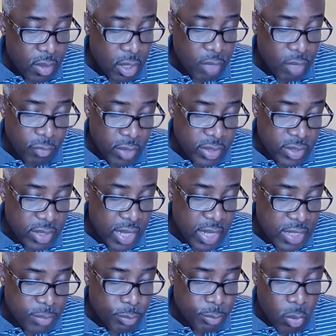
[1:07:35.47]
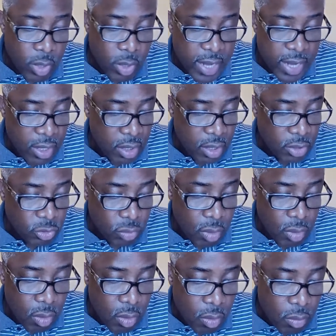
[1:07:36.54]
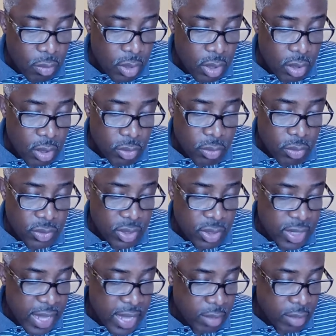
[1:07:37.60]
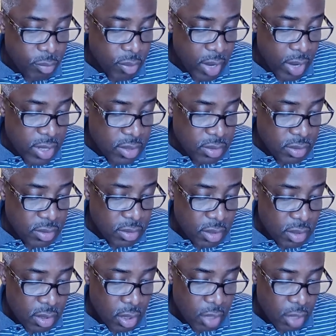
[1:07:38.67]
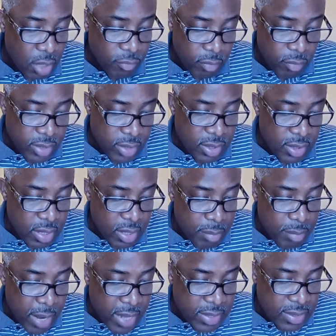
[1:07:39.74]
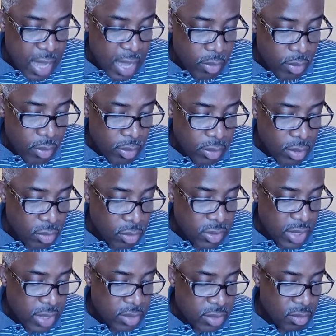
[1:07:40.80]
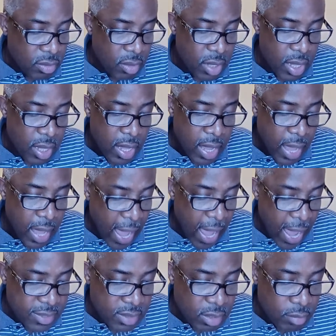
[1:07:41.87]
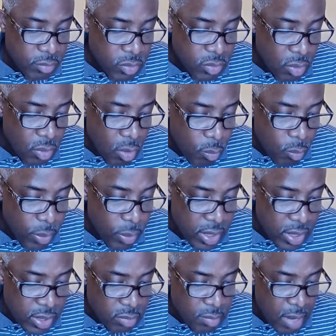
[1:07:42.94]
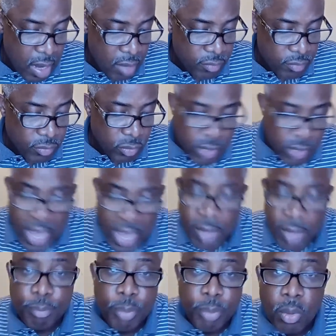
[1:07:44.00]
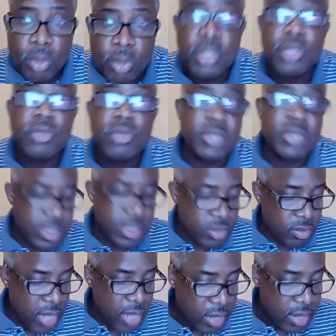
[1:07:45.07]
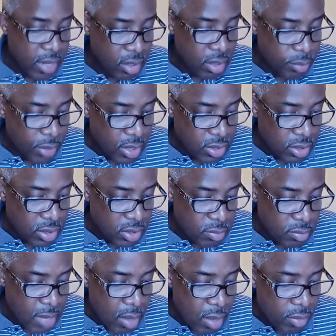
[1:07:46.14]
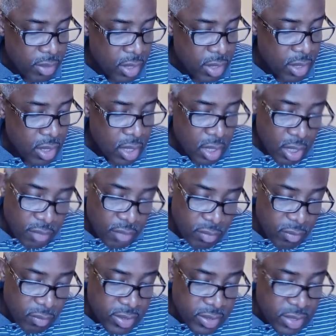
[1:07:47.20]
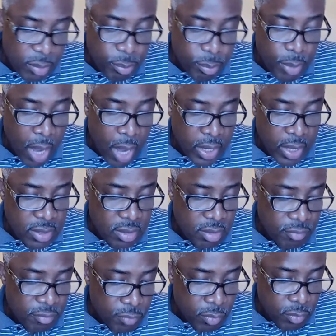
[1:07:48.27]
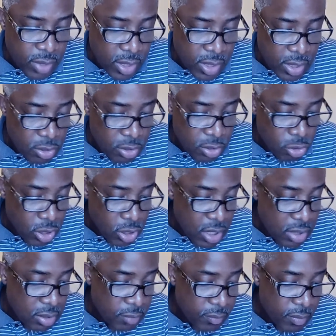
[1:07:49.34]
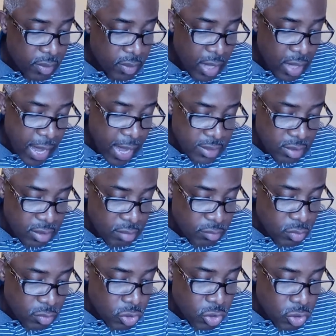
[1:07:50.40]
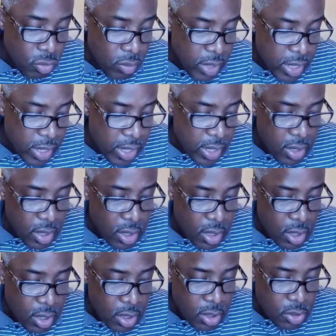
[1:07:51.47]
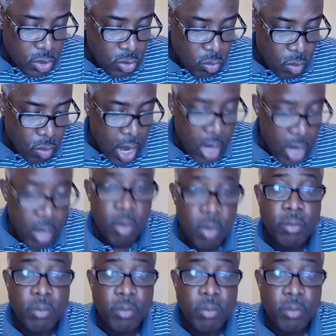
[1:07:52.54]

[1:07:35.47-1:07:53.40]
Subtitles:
If resident has poor neck control, use a neck brace. If resident bites down on the utensil, ask him to open his mouth. Do not pull the utensil out of the patient's mouth. If the resident pockets the food in his cheeks, ask him to chew and swallow.